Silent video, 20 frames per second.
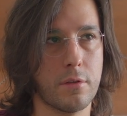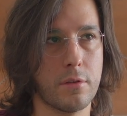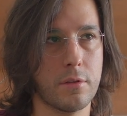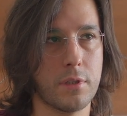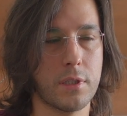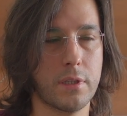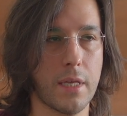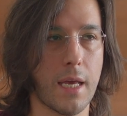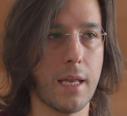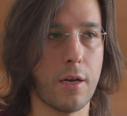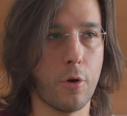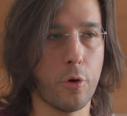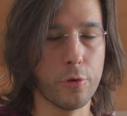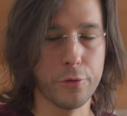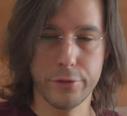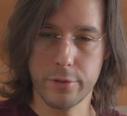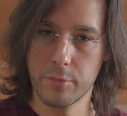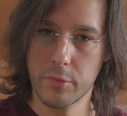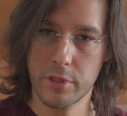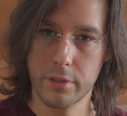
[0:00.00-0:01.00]
that
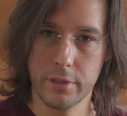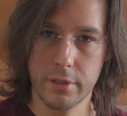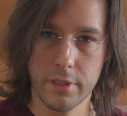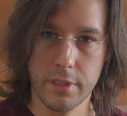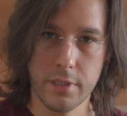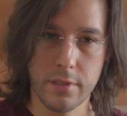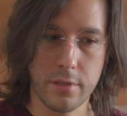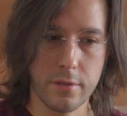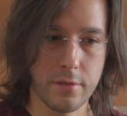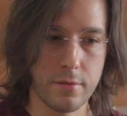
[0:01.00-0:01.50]
ultimately